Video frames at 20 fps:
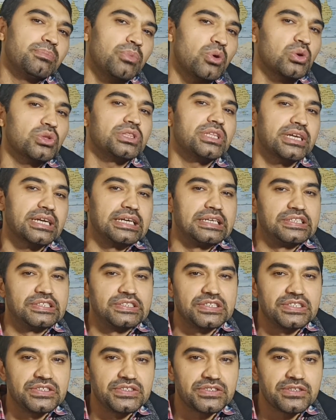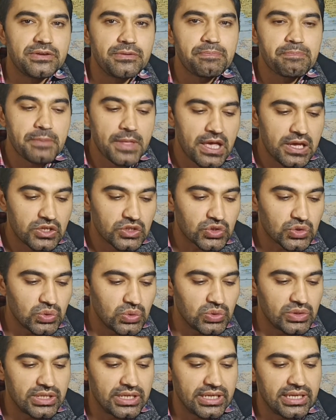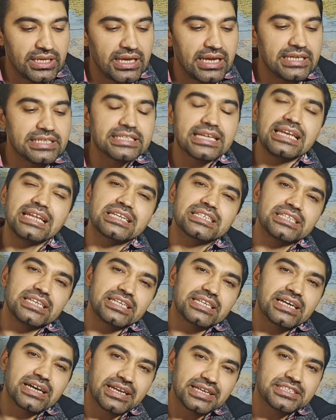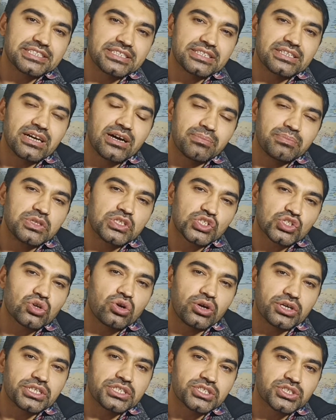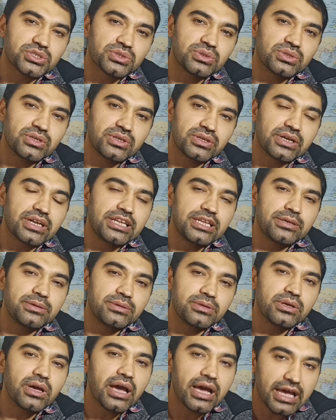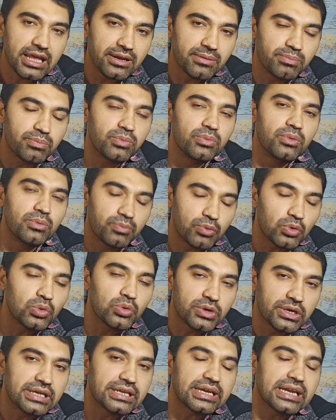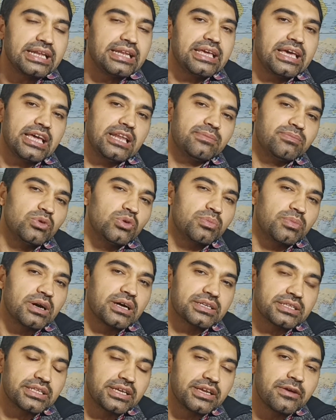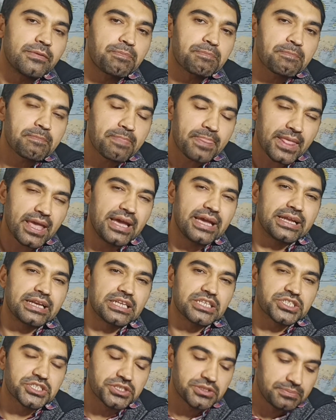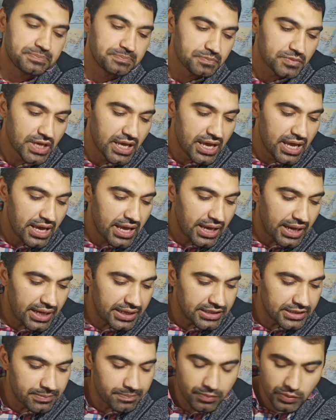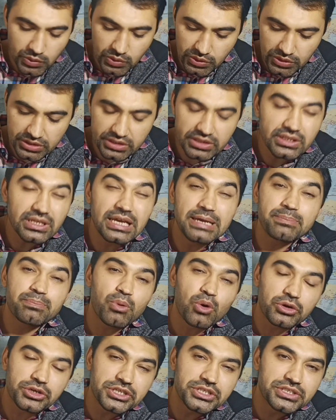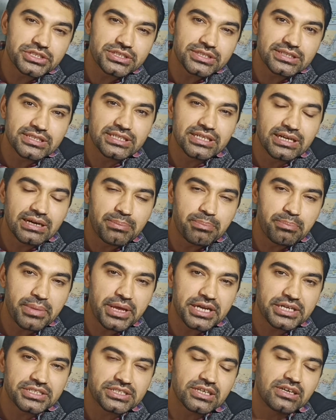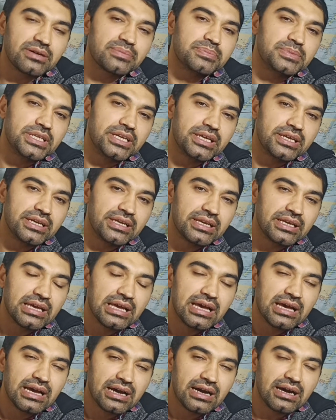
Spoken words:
of both the countries. So the intellect and character of the Scottish really proved really helpful for the English. And the fourth important merit of the